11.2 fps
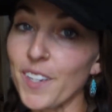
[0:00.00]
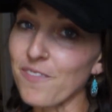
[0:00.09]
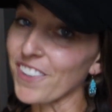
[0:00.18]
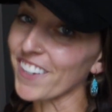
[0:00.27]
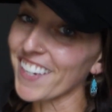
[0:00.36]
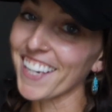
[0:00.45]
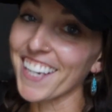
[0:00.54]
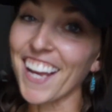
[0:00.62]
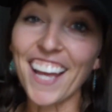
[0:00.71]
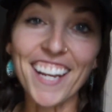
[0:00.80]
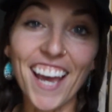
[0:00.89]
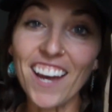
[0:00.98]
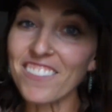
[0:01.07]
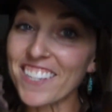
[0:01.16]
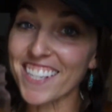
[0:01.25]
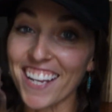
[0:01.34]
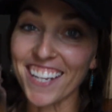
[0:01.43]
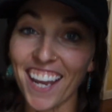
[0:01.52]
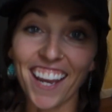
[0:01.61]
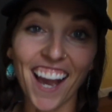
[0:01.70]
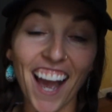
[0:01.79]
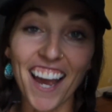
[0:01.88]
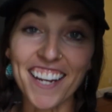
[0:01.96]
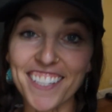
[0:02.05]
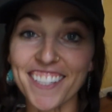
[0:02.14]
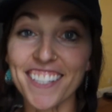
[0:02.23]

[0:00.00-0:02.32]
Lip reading: Good morning and happy Sunday, guys.